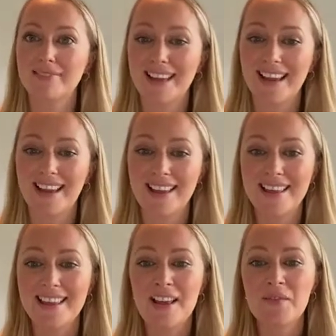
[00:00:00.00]

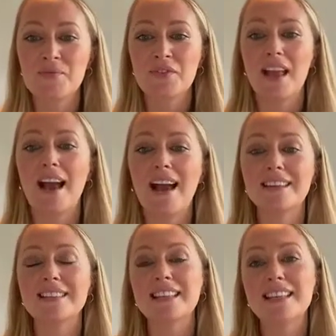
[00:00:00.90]
Okay.
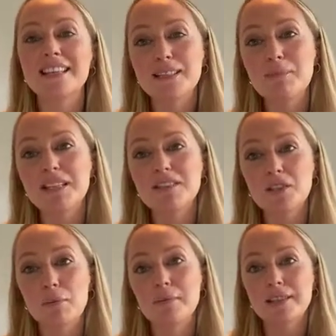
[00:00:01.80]
And this means if
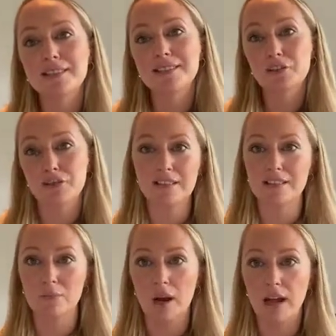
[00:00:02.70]
somebody doesn't treat
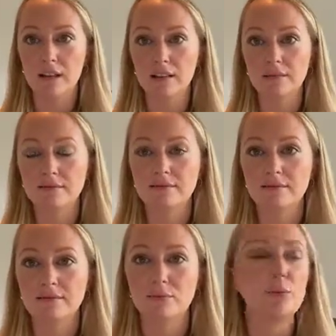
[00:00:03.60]
us well,
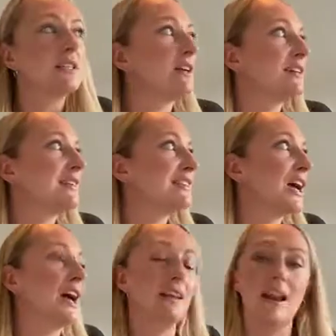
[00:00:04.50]
we don't
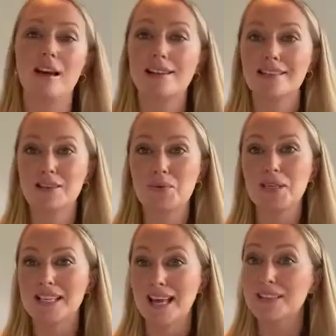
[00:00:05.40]
internalize it.
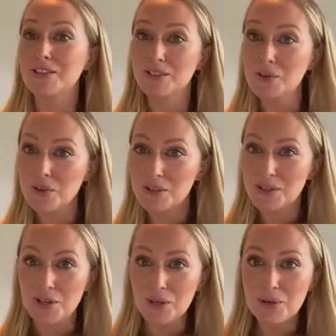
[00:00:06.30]
We tend not
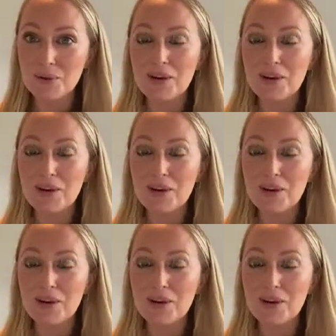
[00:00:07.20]
to.